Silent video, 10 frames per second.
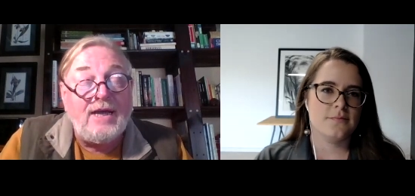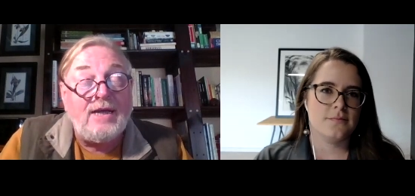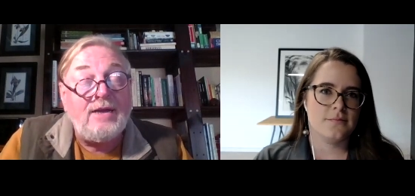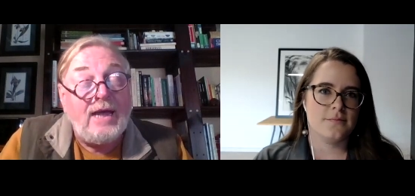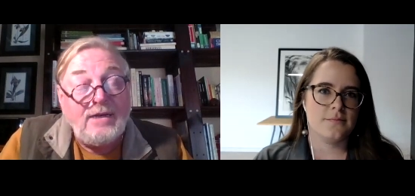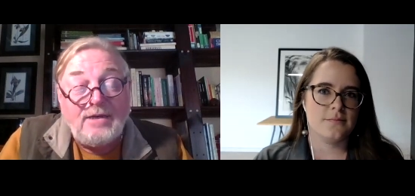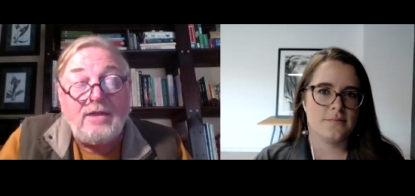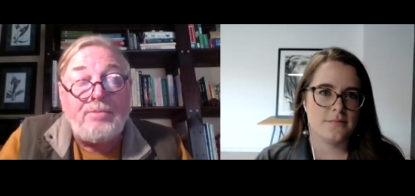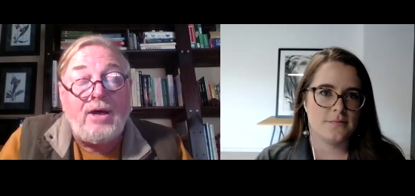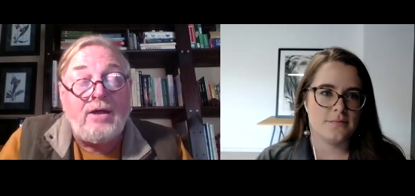Speaker 1: and other
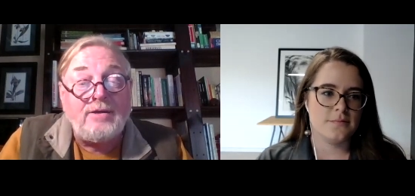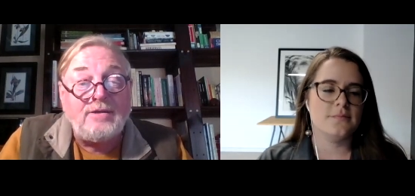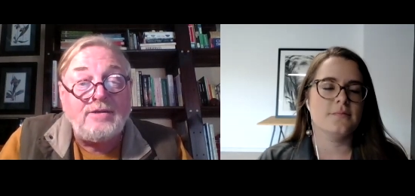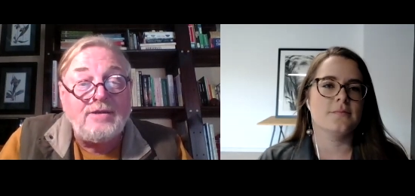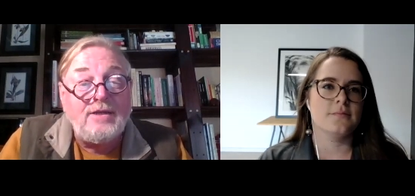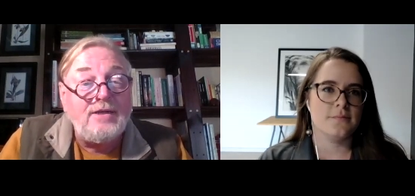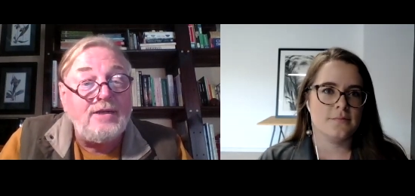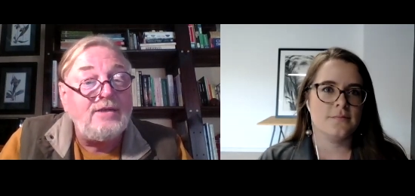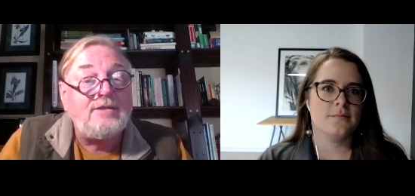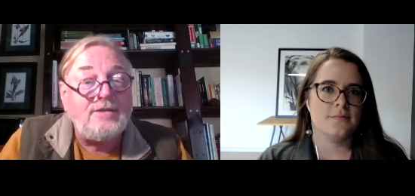partners
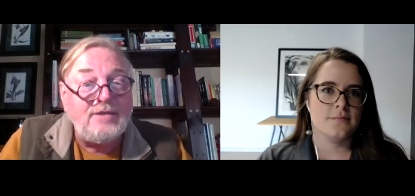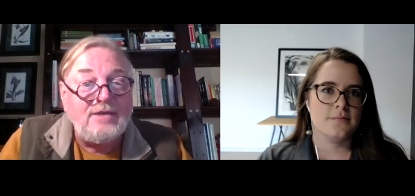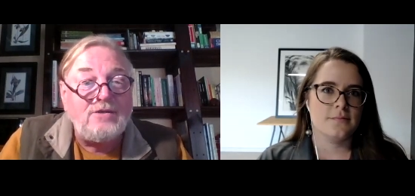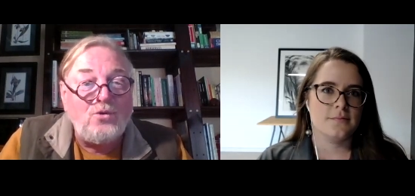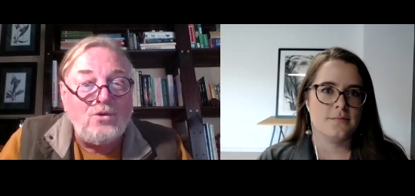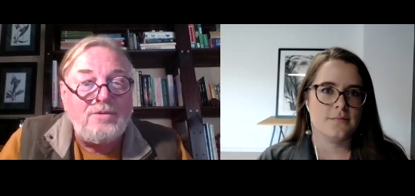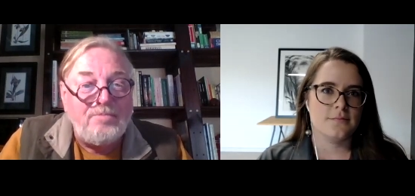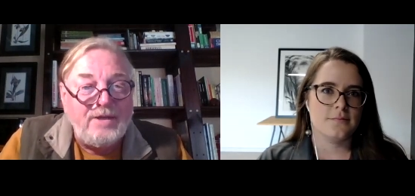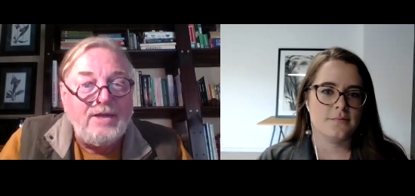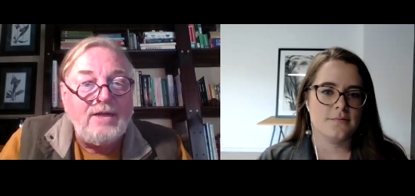is all
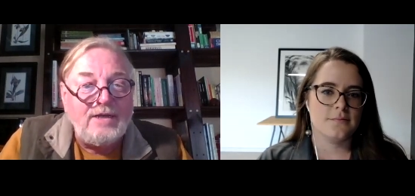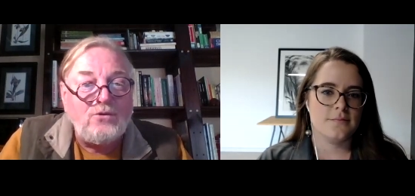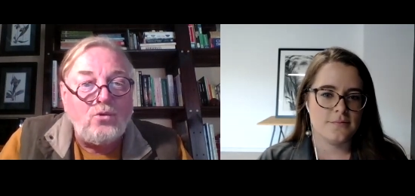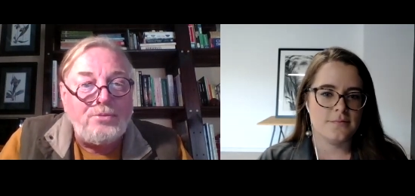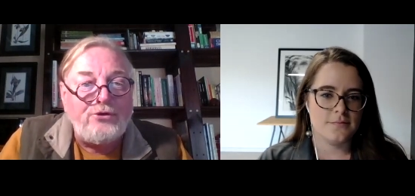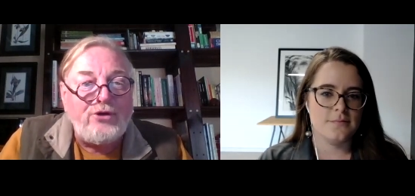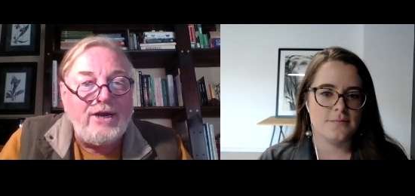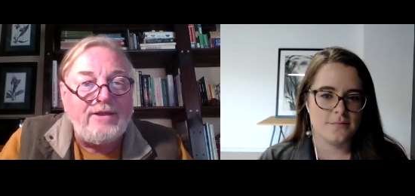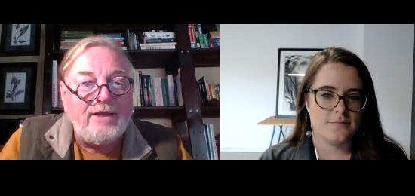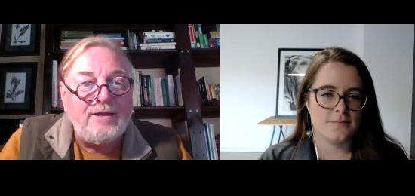portrayed
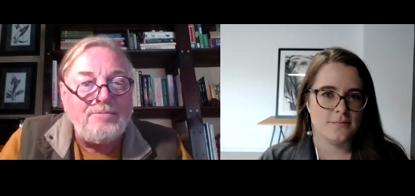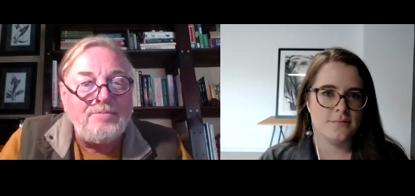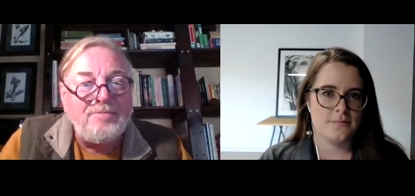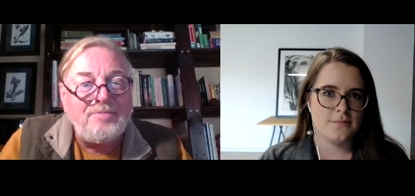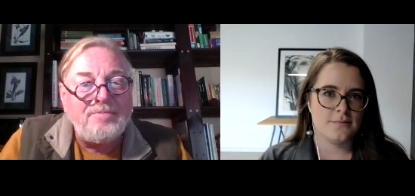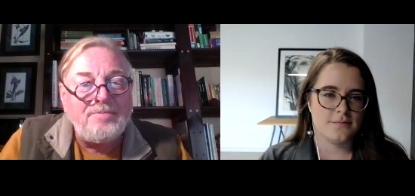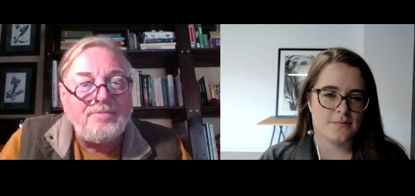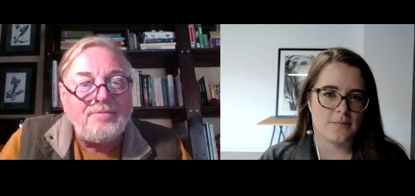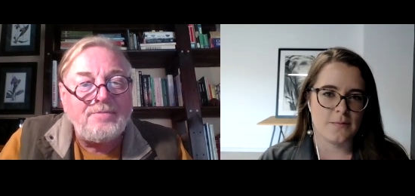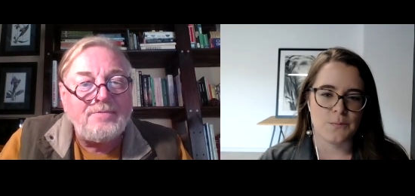there.
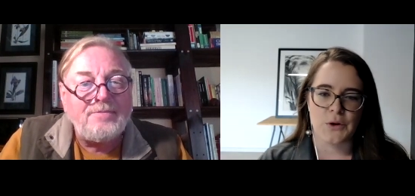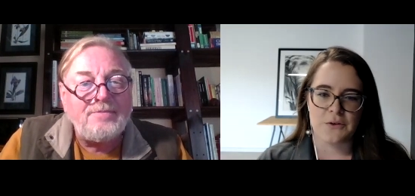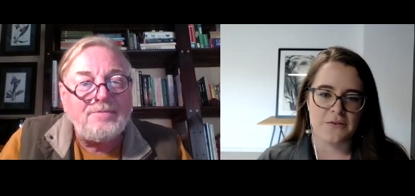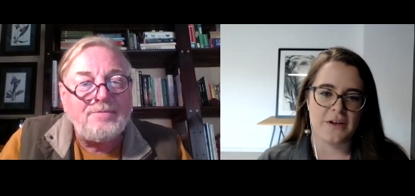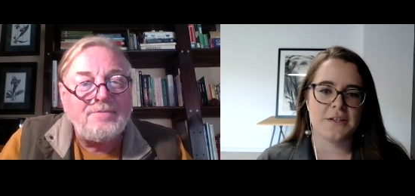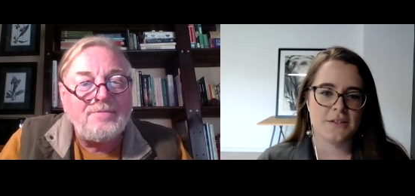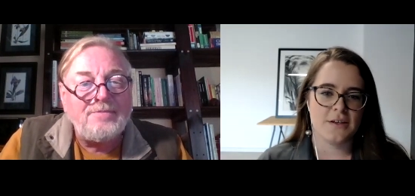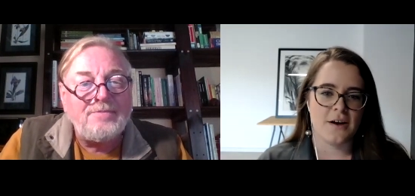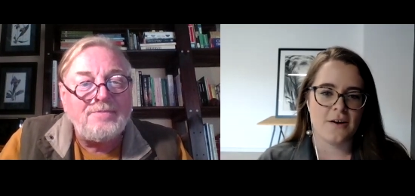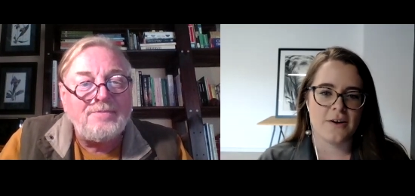
Speaker 2: Perfect.
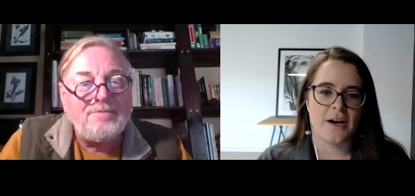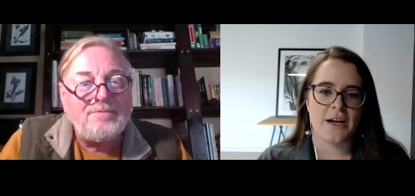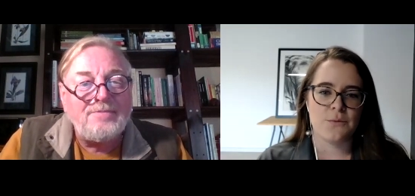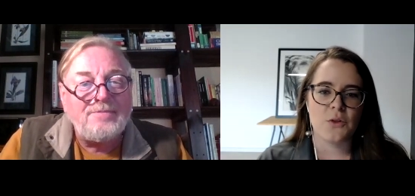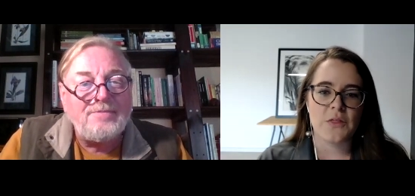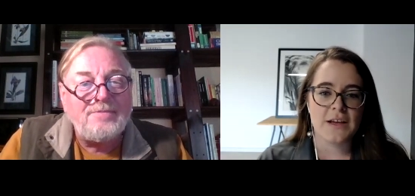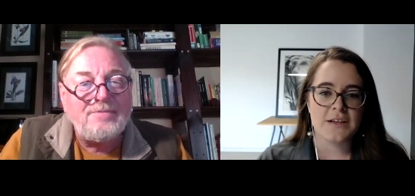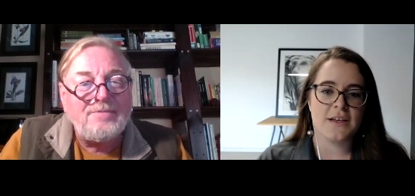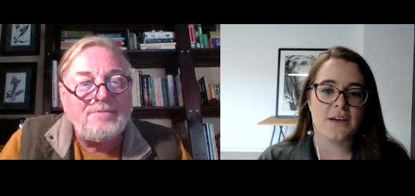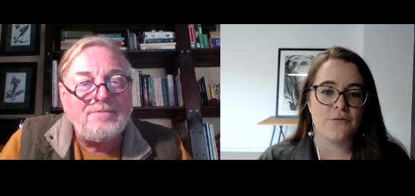All right. Well, thanks
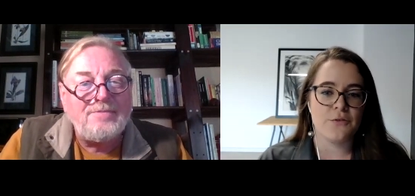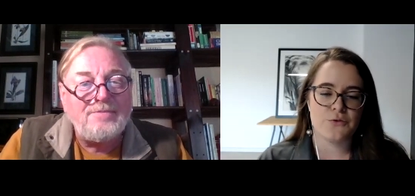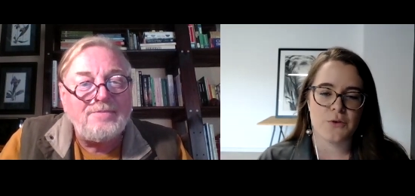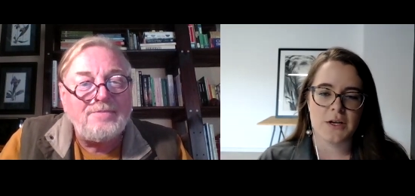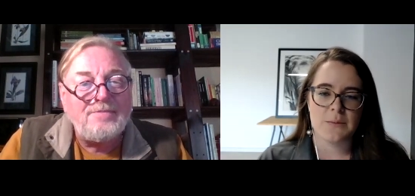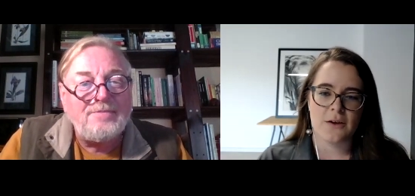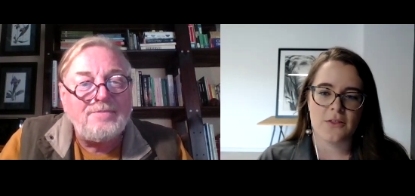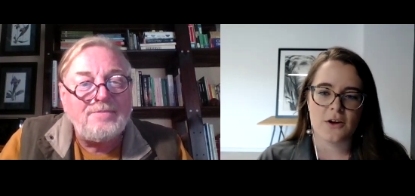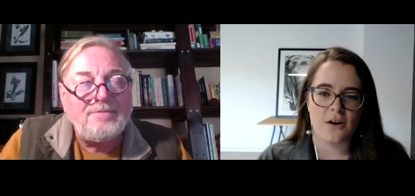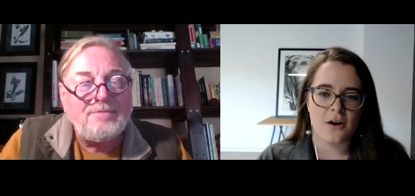again for joining me on the
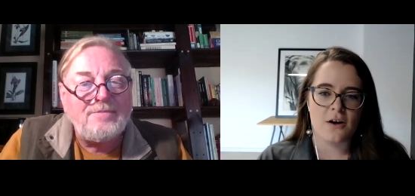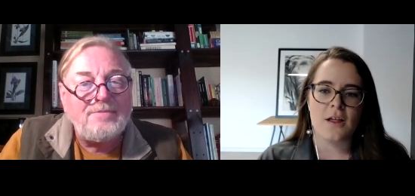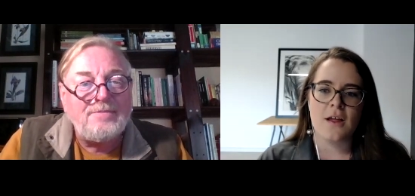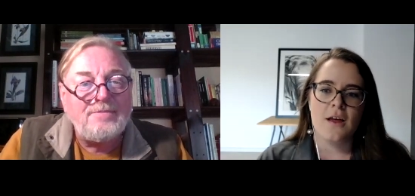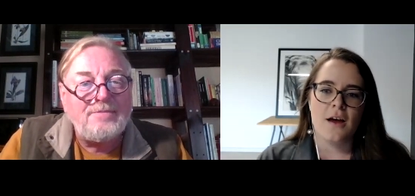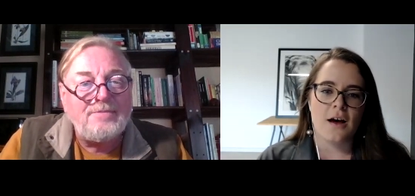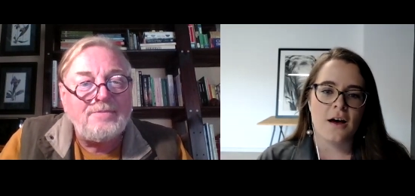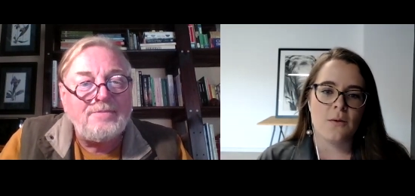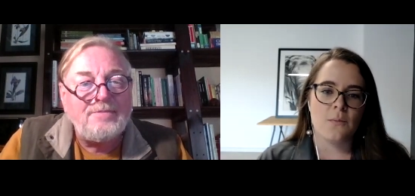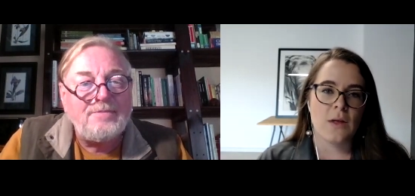call.
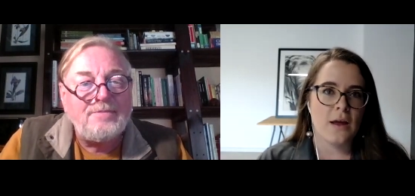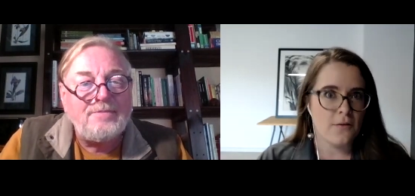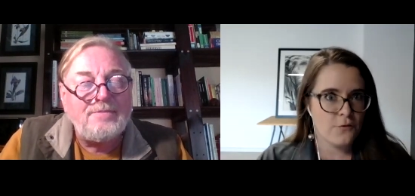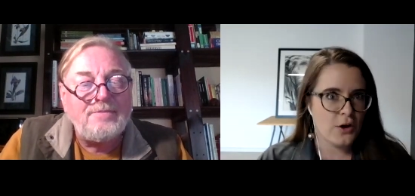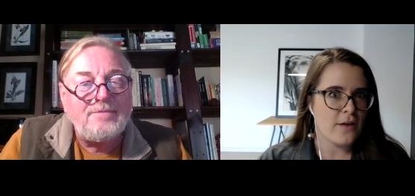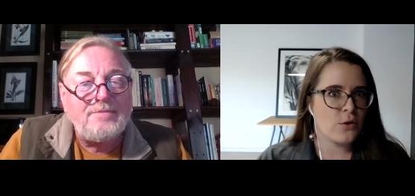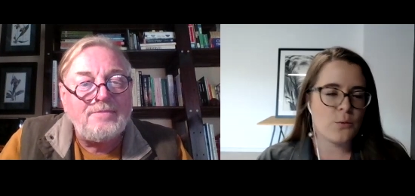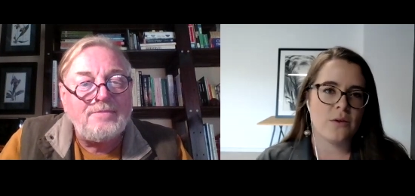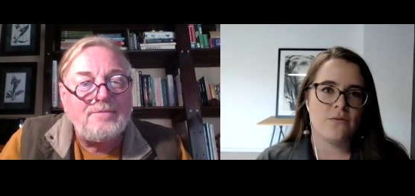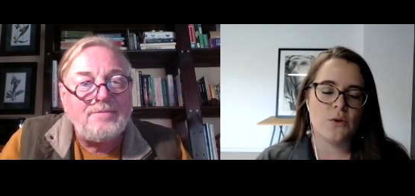For
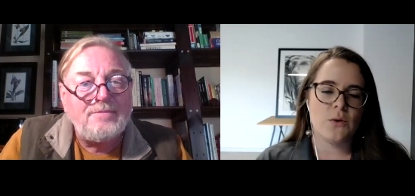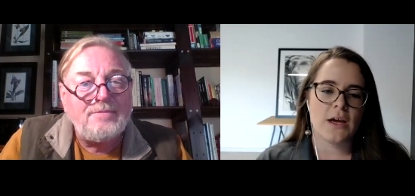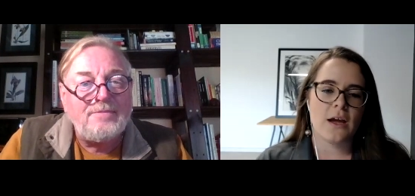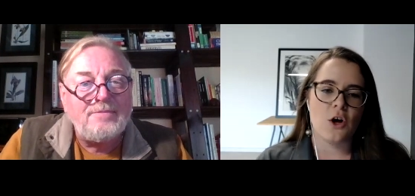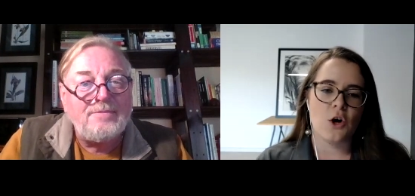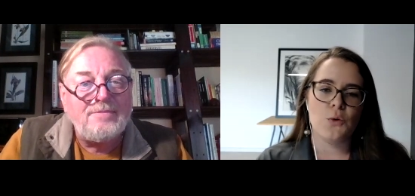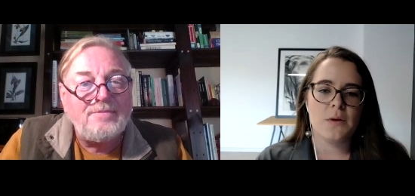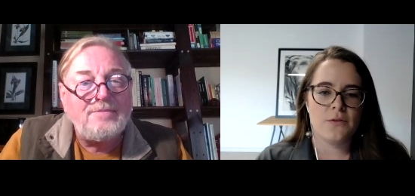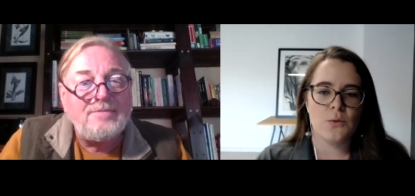everyone viewing at home, if you